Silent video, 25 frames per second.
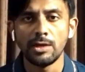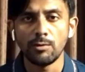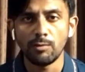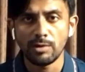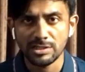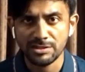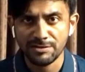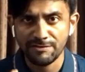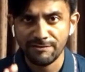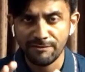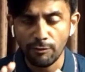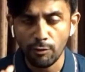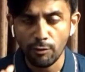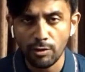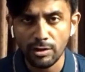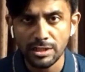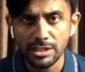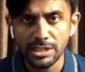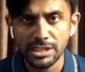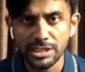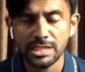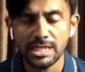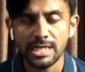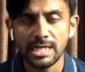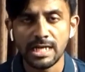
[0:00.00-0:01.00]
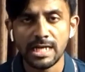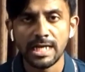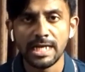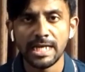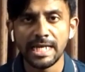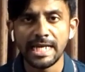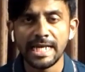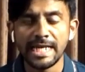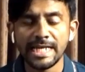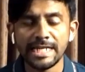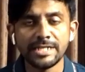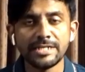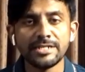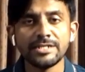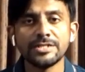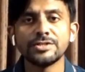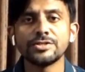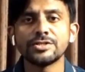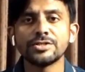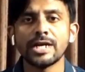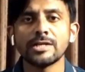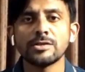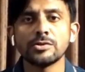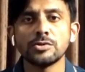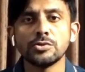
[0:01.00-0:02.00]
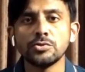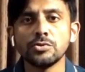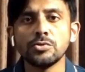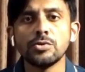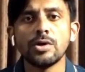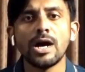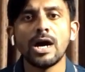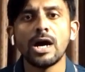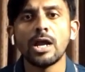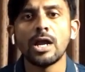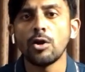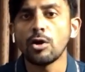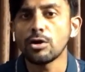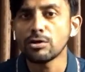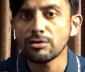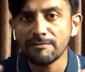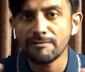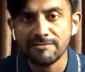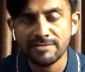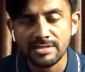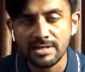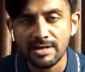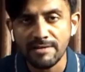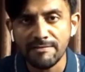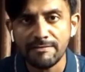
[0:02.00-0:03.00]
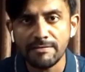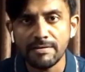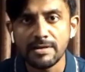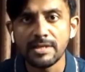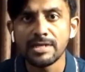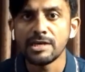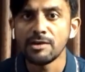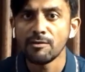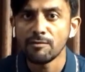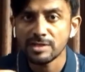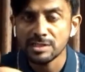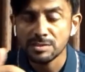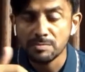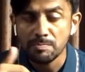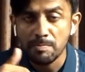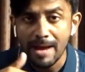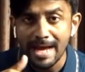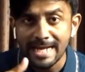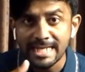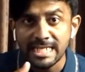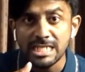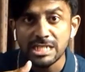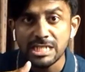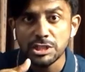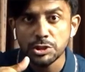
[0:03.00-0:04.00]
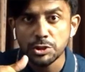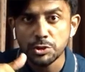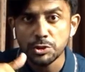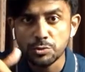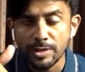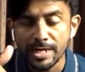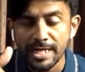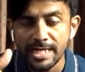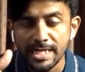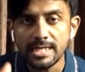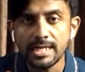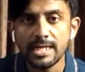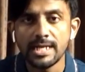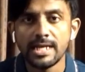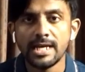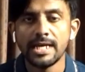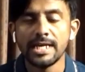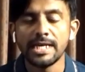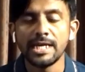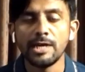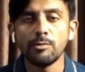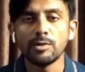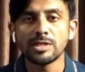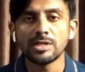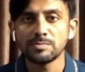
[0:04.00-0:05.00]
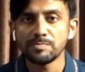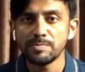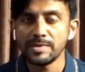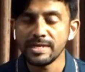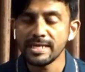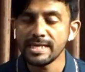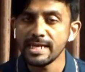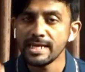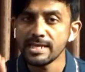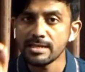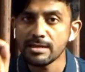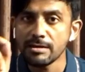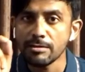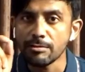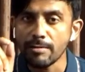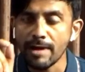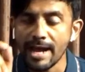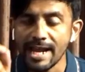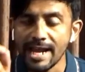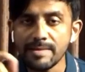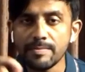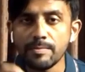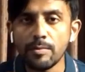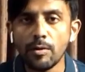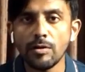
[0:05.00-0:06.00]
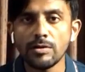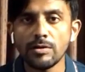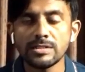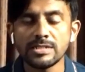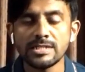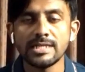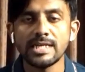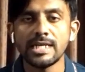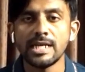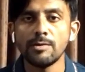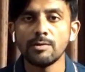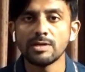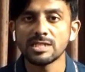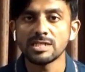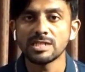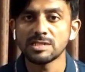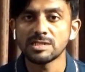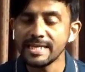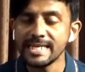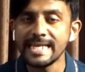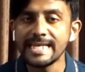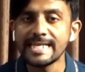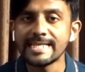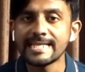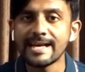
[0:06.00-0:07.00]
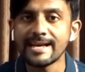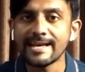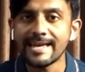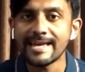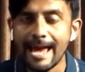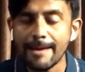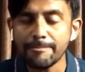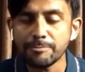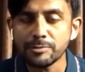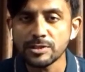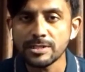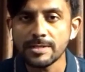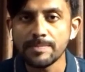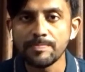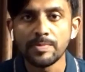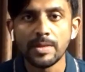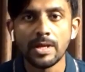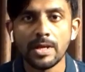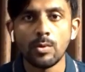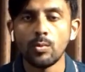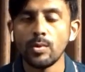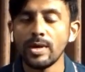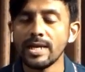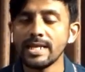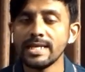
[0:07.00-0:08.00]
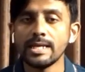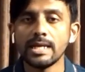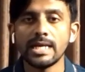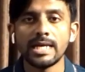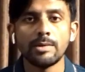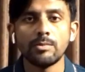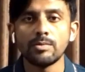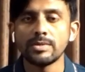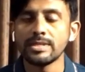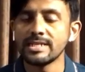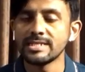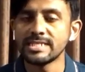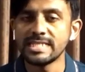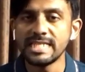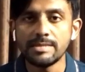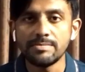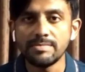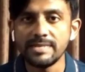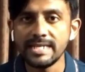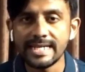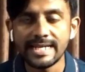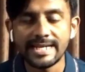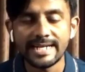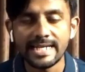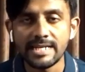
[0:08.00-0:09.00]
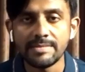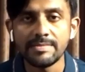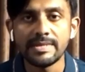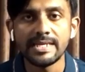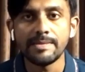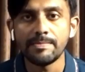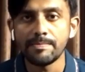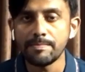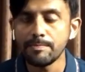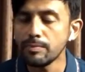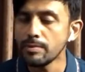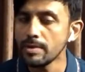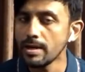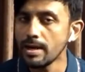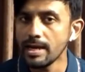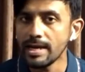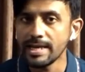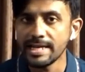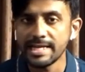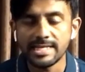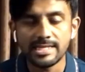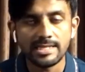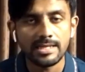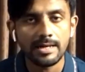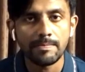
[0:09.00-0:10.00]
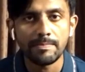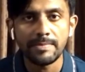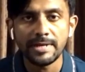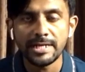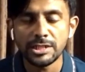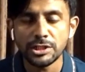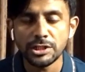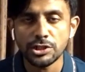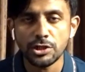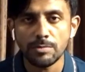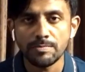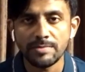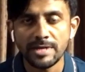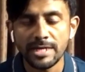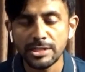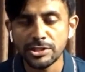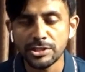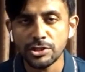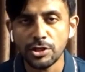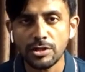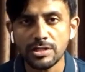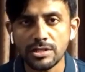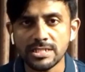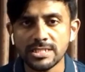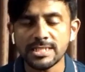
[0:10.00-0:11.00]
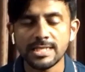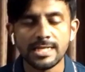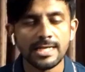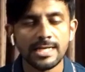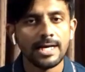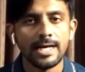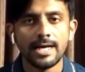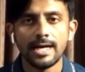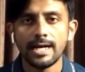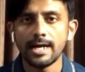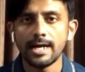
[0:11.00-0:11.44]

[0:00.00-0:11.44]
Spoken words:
He was focused. He didn't try to do a lot of stuff. He was batting straight. He was picking the right balls. He was picking the gaps. When the team needed him, he hit the big shots.